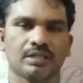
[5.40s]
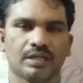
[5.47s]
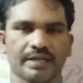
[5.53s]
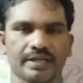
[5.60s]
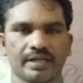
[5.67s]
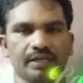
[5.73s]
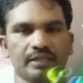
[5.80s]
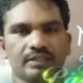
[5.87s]

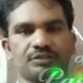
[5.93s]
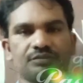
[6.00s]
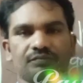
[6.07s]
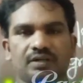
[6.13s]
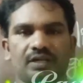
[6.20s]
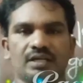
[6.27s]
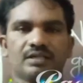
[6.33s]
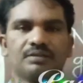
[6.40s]
Hi guys,
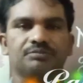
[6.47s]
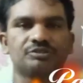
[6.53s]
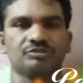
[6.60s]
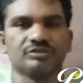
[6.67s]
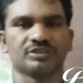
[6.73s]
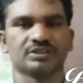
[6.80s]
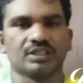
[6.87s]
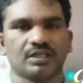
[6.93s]
welcome
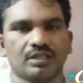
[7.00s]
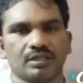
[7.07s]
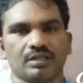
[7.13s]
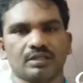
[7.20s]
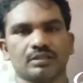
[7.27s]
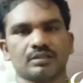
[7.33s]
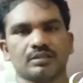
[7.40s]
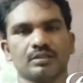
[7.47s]
to our channel.
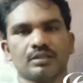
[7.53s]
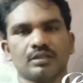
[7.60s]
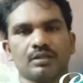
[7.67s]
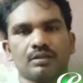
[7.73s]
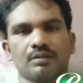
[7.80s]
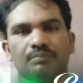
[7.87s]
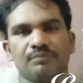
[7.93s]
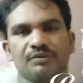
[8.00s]

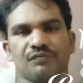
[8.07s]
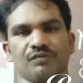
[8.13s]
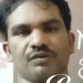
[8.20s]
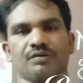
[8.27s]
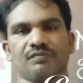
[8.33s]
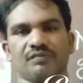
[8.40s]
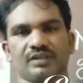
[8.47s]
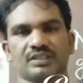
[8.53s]

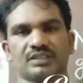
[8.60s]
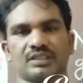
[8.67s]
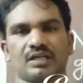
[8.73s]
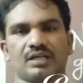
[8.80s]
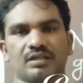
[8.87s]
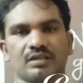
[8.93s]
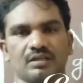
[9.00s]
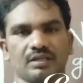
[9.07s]
Before we
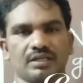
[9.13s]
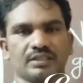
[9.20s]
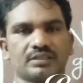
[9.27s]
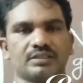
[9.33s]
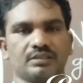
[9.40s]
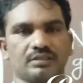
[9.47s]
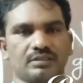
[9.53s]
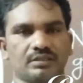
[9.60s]
start our
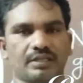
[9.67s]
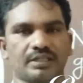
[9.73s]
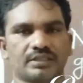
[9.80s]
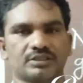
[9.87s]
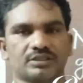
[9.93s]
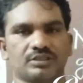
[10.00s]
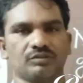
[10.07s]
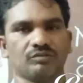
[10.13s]
lesson,
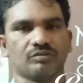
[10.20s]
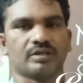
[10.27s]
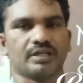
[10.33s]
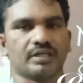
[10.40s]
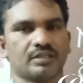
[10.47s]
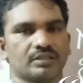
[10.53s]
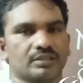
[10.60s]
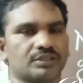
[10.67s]
let's look
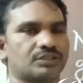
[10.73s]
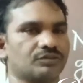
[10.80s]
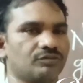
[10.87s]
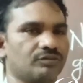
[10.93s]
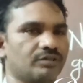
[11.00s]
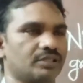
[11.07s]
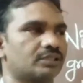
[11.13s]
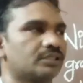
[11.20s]
at a
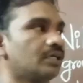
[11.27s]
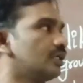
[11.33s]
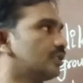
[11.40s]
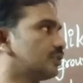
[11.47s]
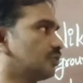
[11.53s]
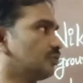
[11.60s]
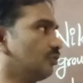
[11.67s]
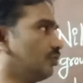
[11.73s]

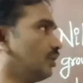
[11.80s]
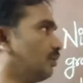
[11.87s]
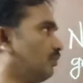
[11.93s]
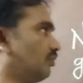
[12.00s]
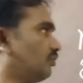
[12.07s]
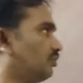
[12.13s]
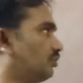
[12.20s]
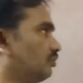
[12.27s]
short story
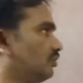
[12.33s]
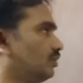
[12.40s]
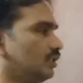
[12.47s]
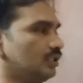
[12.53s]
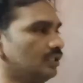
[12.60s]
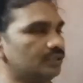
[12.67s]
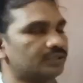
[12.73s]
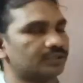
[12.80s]
about two
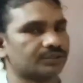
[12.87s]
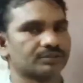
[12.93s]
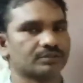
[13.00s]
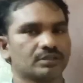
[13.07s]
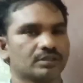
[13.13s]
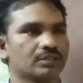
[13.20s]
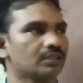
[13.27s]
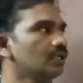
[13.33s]
girls.
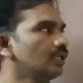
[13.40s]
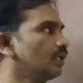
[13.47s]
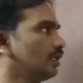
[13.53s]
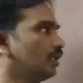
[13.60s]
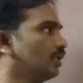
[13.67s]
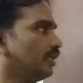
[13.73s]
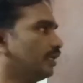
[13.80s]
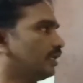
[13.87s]

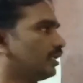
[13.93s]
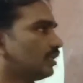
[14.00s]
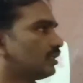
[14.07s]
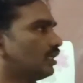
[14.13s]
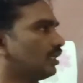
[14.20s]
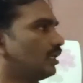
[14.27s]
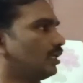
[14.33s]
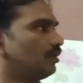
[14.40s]

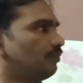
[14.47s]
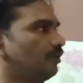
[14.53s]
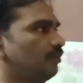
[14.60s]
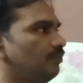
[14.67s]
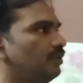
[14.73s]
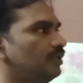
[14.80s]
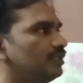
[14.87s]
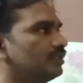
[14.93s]
Nikita and
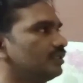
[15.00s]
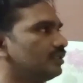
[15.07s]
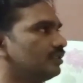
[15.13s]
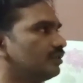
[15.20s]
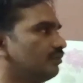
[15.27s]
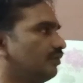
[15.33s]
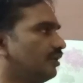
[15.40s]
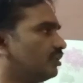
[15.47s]
Bubbly
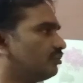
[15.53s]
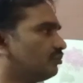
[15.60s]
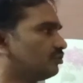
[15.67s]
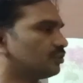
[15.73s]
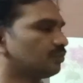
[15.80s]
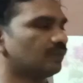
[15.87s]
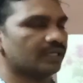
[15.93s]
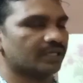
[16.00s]
went to
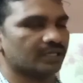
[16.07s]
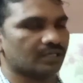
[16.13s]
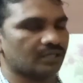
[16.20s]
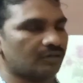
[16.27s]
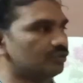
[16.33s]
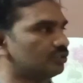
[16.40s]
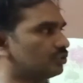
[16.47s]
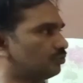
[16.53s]
Usmania
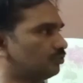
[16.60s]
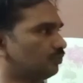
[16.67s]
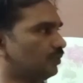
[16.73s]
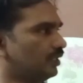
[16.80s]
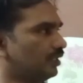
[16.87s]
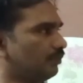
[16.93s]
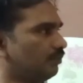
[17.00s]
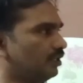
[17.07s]
grounds to
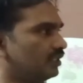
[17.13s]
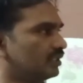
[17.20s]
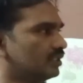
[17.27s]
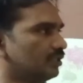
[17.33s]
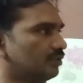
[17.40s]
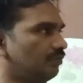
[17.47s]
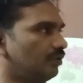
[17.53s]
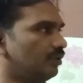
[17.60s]
play
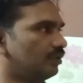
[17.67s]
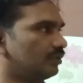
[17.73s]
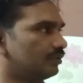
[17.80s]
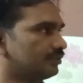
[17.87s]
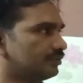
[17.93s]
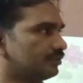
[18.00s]
basketball.